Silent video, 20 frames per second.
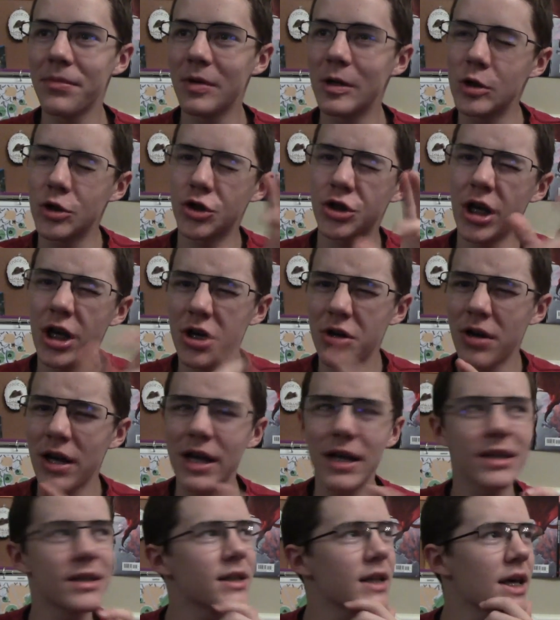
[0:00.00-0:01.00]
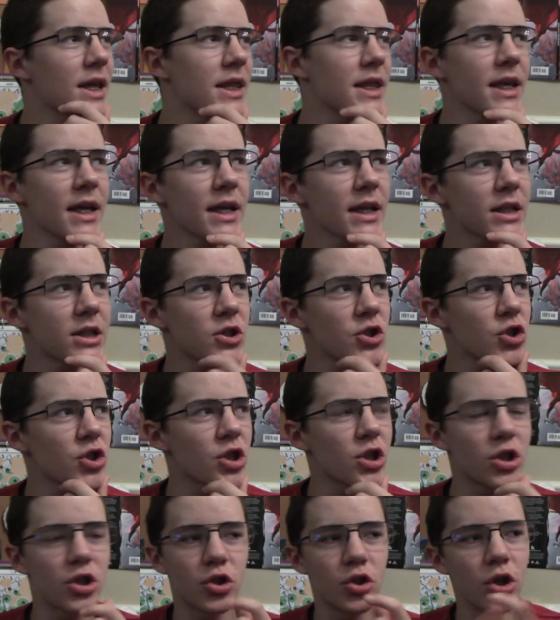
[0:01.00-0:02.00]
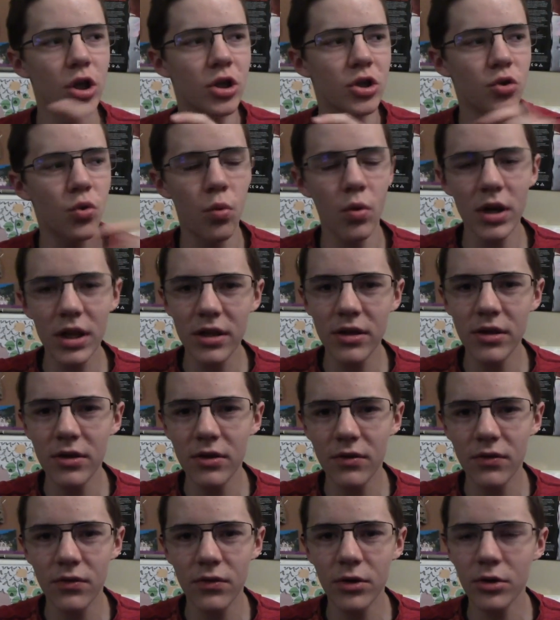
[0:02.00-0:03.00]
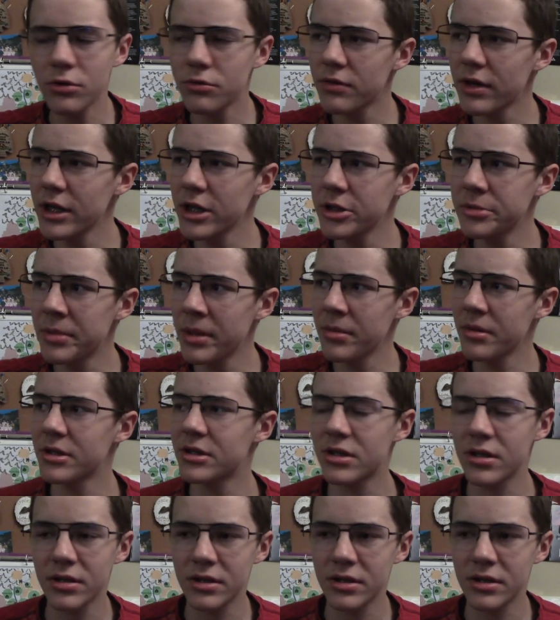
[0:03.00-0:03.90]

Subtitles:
Shatter has, I think it's just a 20-foot range, maybe it's a